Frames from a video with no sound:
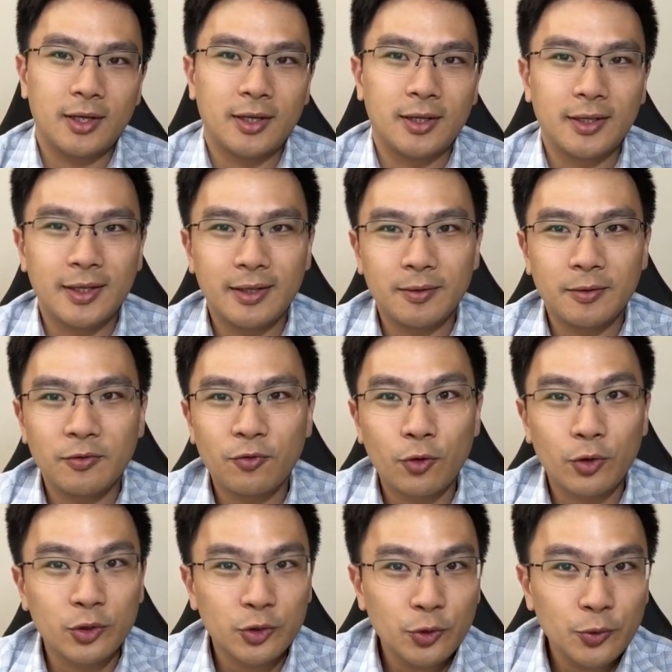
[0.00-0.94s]
For 2
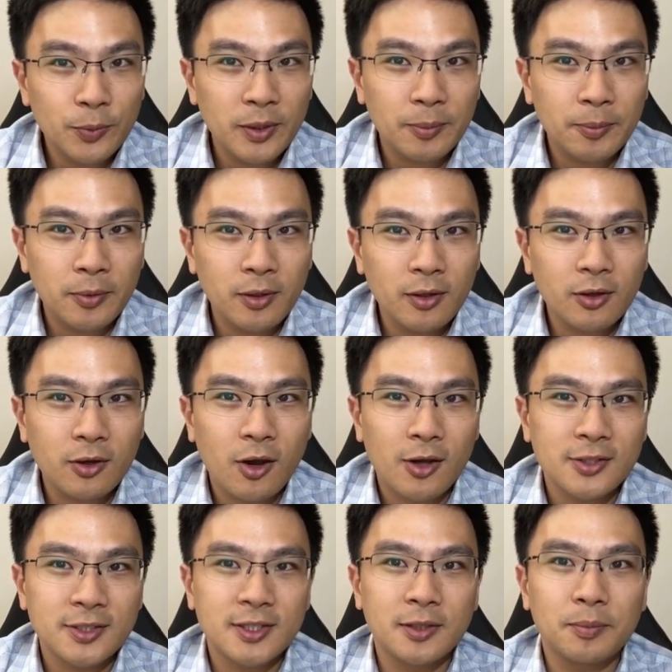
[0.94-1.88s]
people, costed
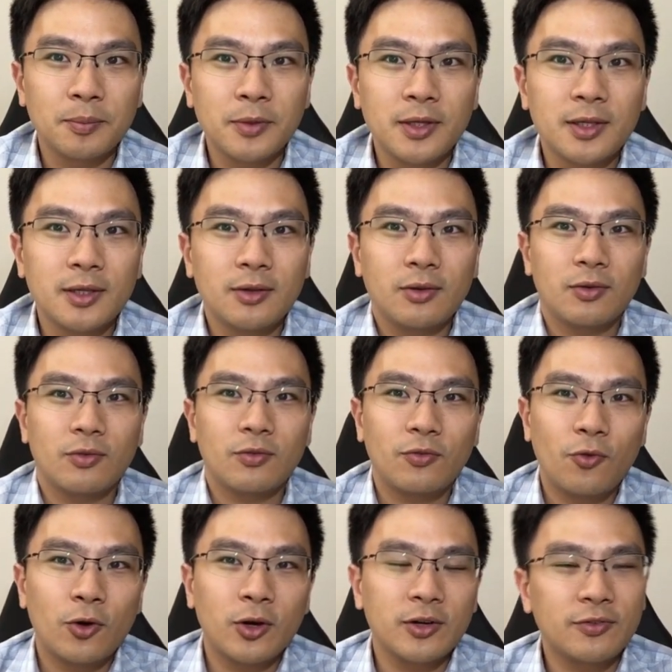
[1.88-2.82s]
me
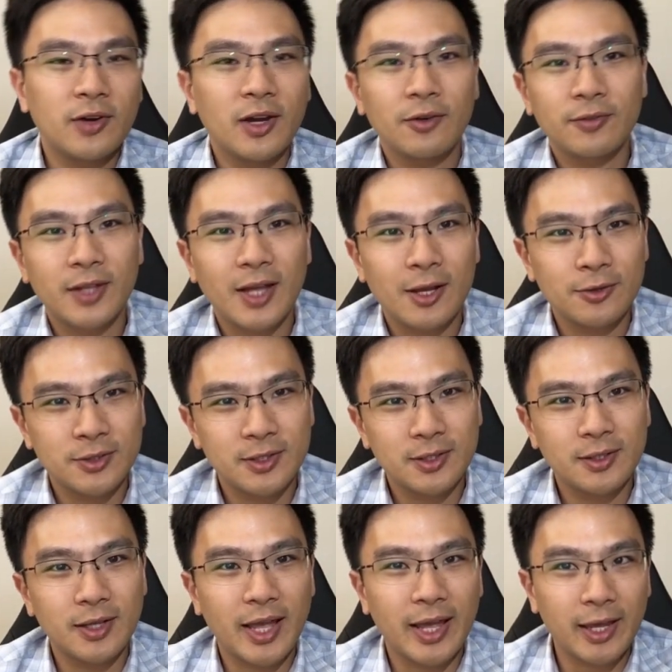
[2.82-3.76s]
45,000
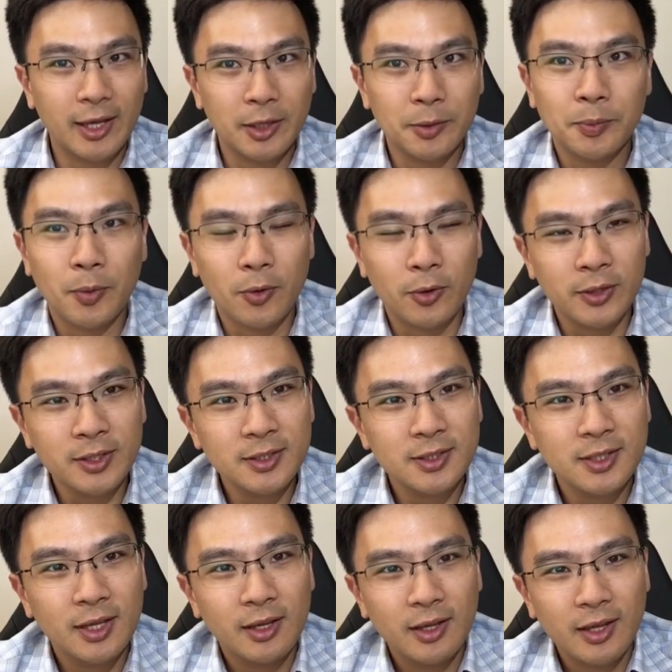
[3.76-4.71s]
AA points
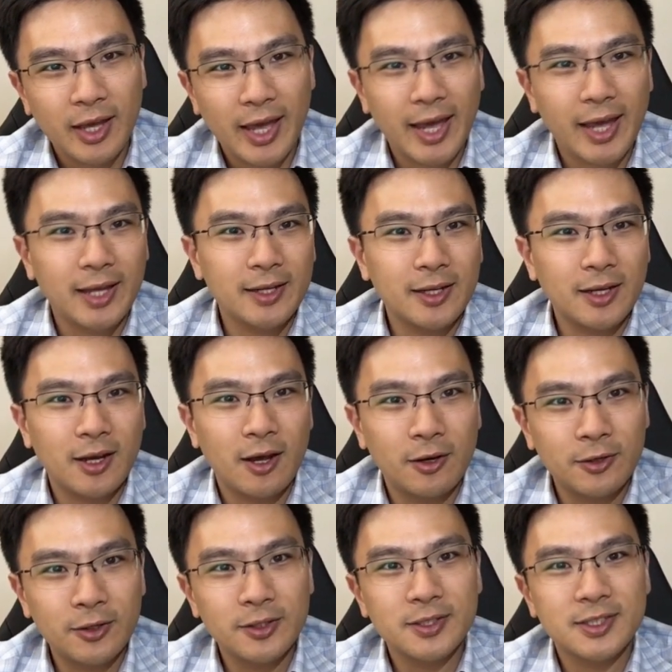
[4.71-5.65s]
and
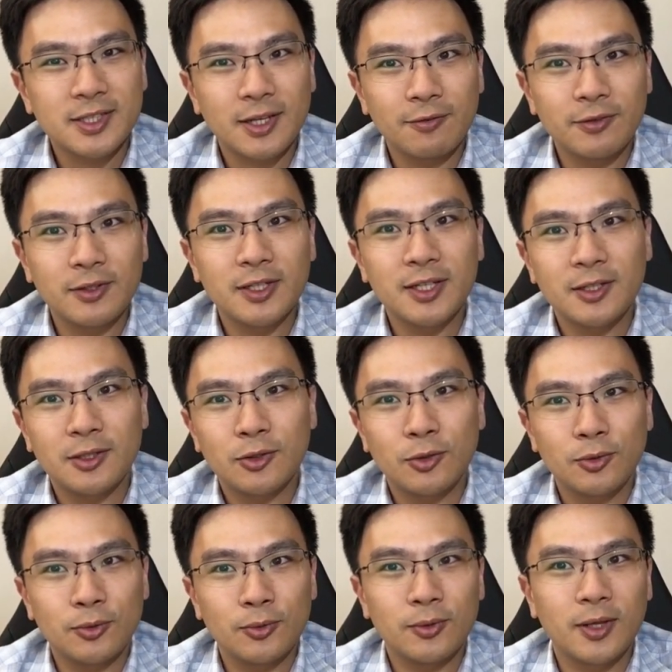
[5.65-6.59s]

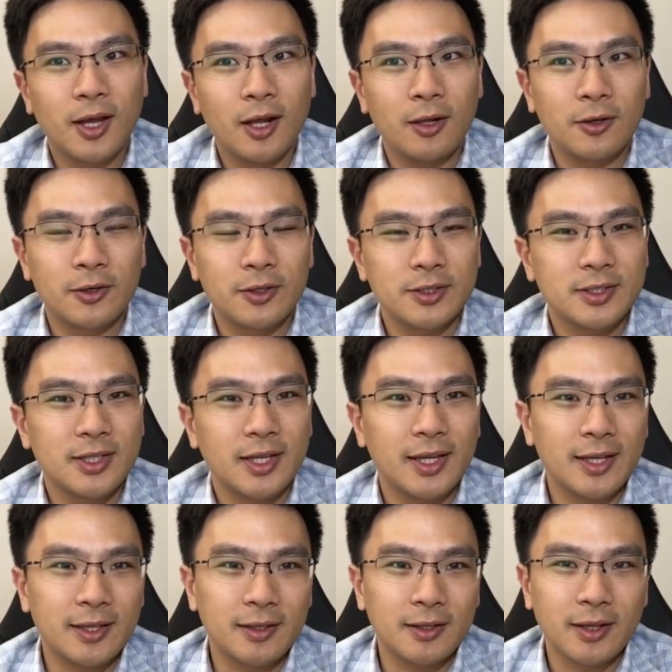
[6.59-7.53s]
$172 in
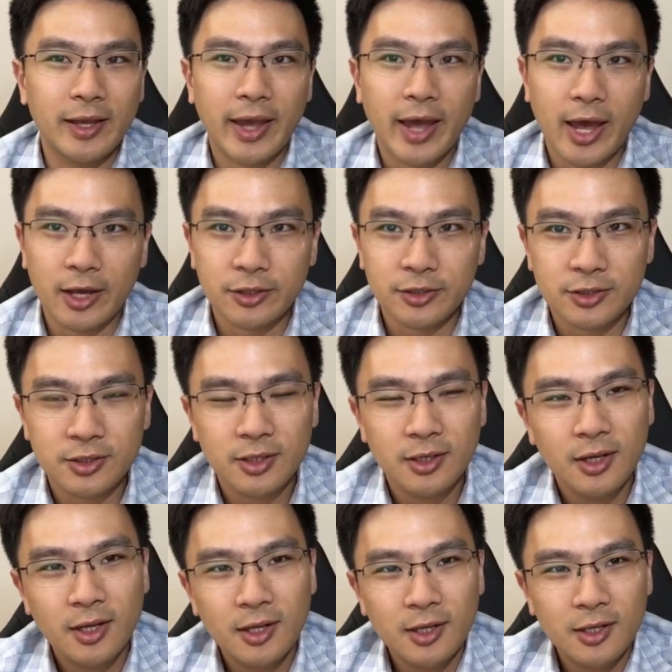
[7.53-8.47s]
cash.
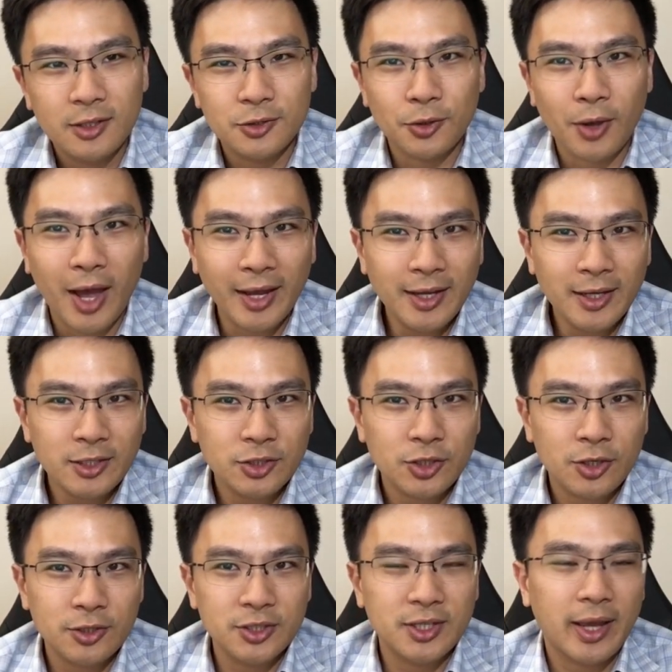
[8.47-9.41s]
So I got charged
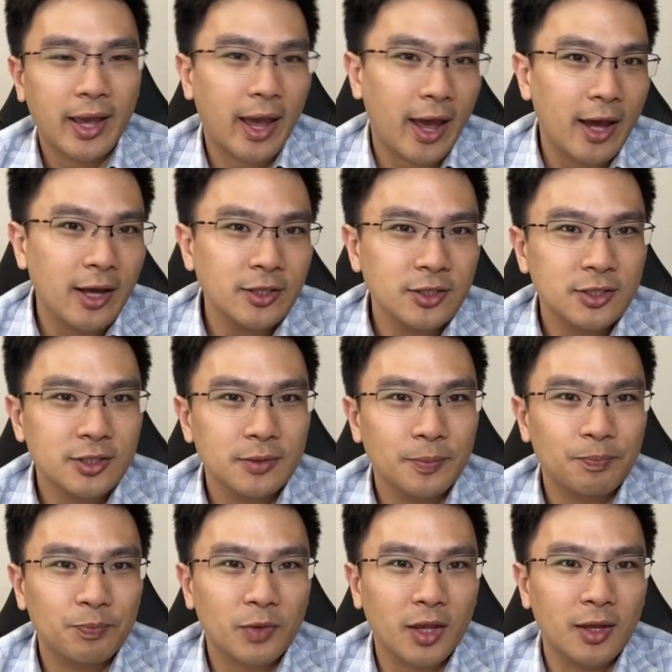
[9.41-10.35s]
cash
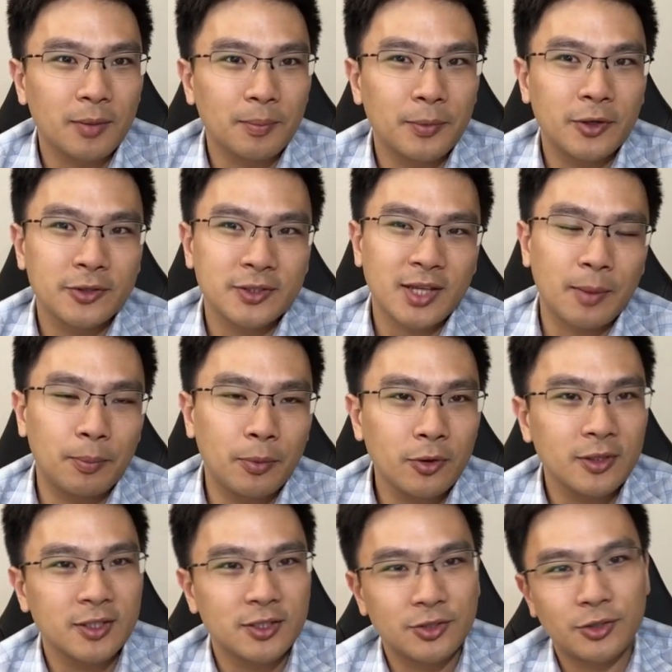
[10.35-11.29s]
because I booked this
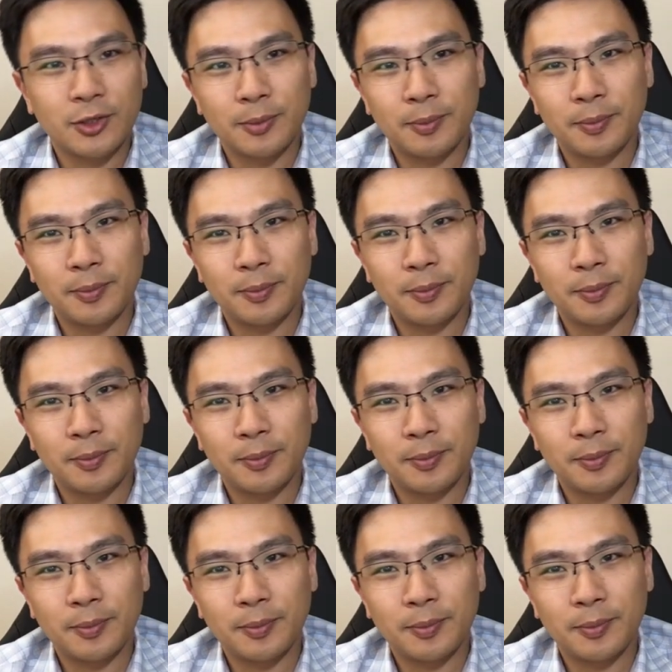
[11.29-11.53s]
trip